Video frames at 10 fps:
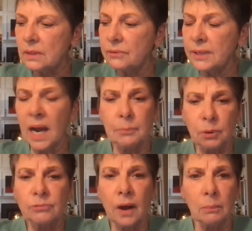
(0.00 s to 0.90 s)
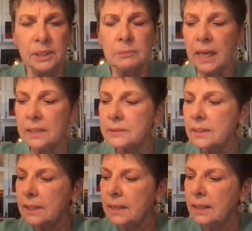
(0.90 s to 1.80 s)
a very high-profile big band.
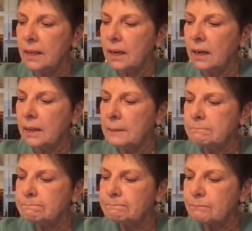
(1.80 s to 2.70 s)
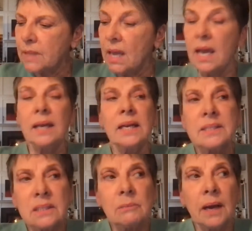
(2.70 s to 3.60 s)
And I
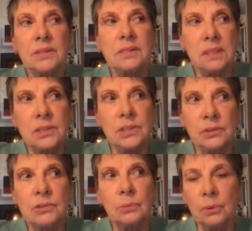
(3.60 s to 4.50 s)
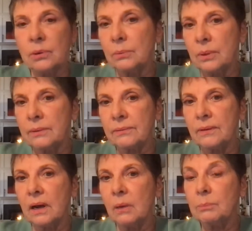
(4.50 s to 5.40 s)
did about 6 years' work with
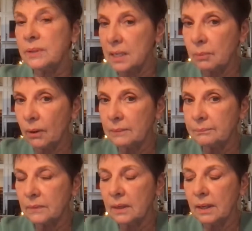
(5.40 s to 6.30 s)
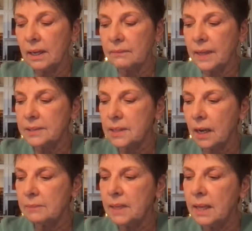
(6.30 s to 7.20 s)
Playboy at that
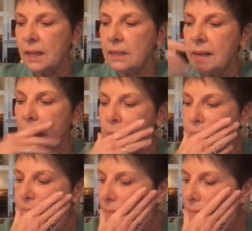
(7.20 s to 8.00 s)
time. Now,